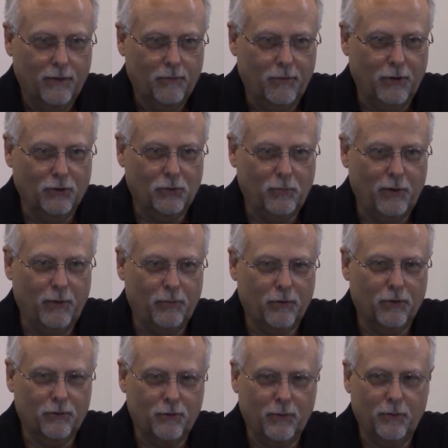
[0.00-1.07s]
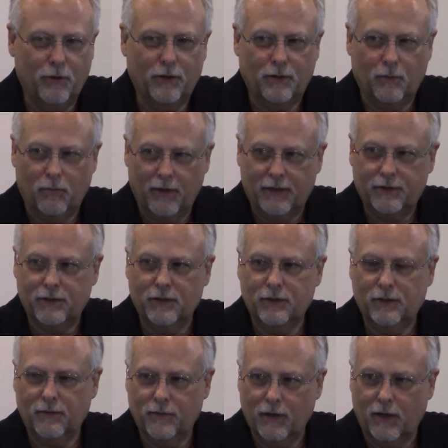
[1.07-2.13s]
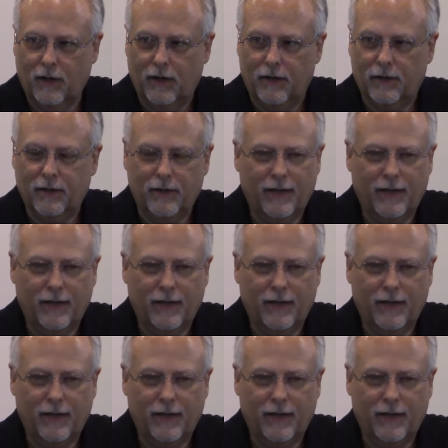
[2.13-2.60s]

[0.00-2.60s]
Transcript: Most people attribute it to blessings of God,